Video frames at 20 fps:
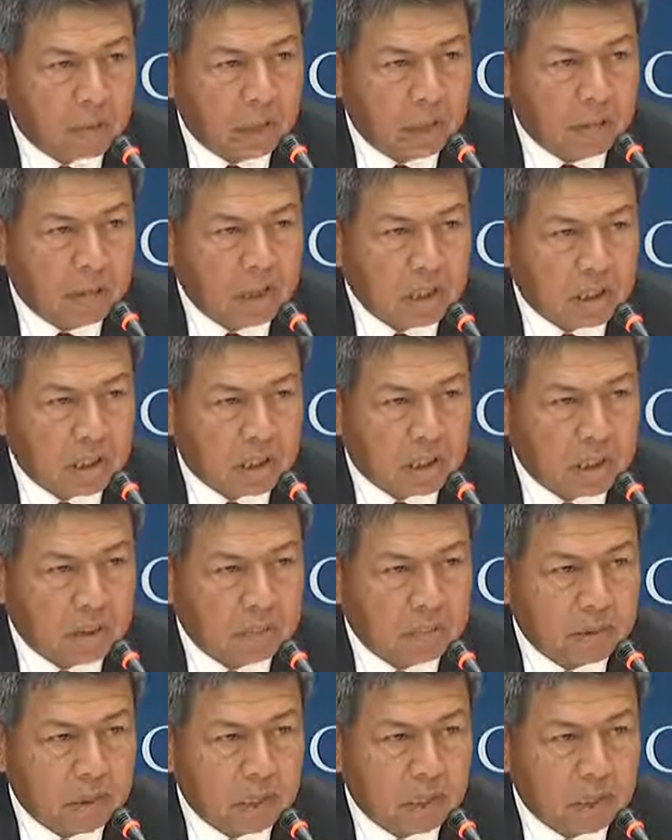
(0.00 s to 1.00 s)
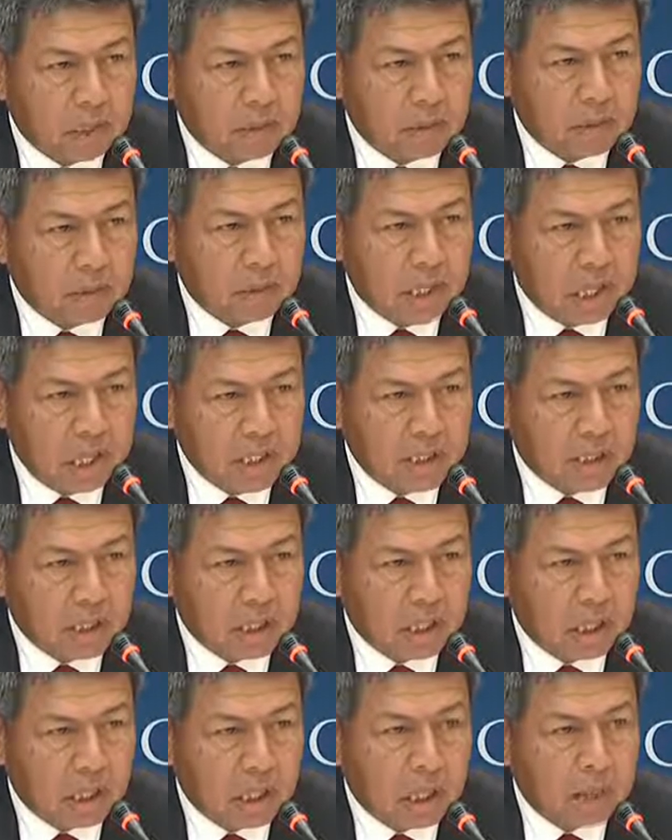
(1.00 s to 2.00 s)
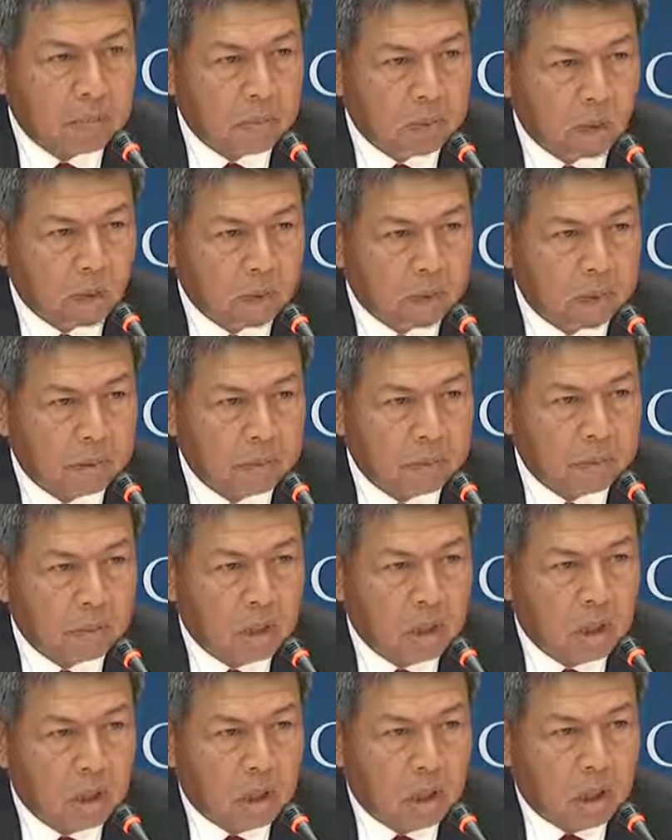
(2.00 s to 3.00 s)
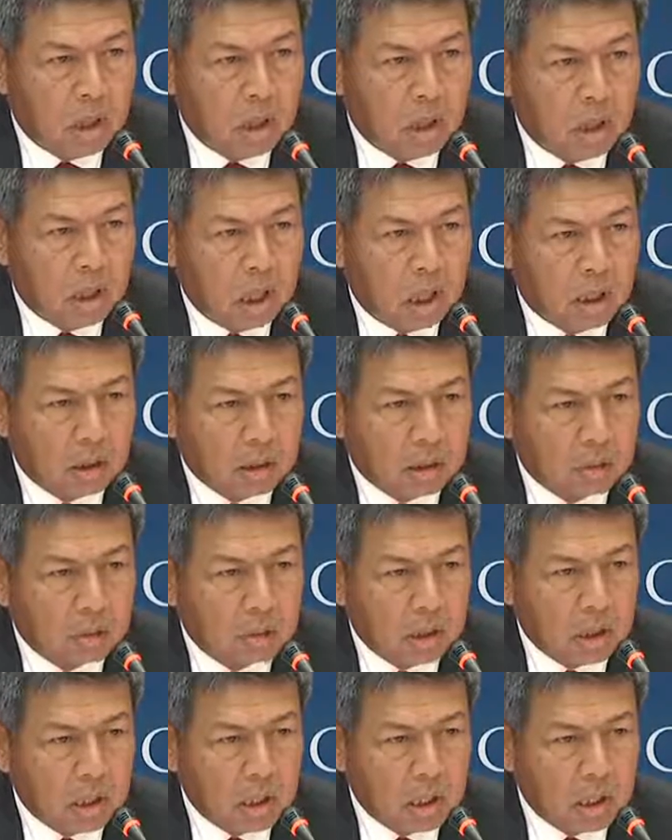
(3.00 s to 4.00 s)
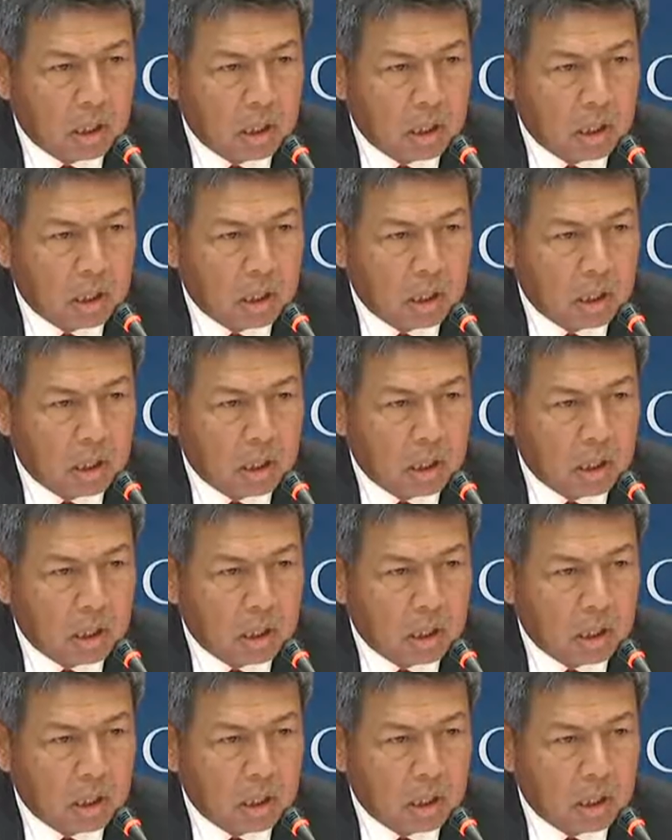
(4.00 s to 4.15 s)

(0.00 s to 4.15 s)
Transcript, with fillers: he visited me in Malaysia, and I brought him uh, to the